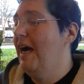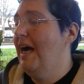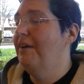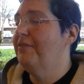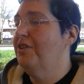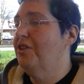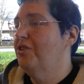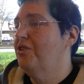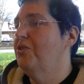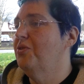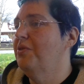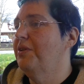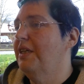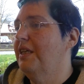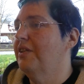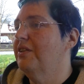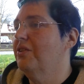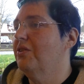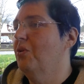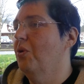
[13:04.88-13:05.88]
have to do
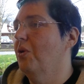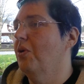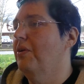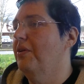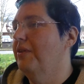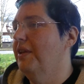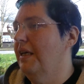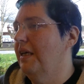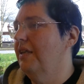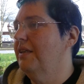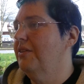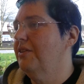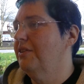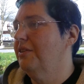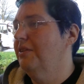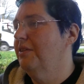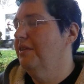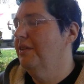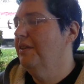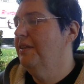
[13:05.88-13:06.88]
this or this.
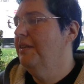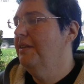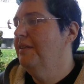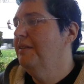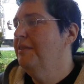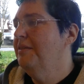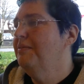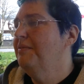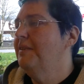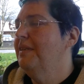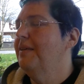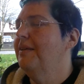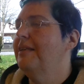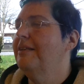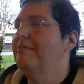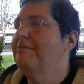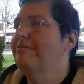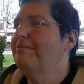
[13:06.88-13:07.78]
Like,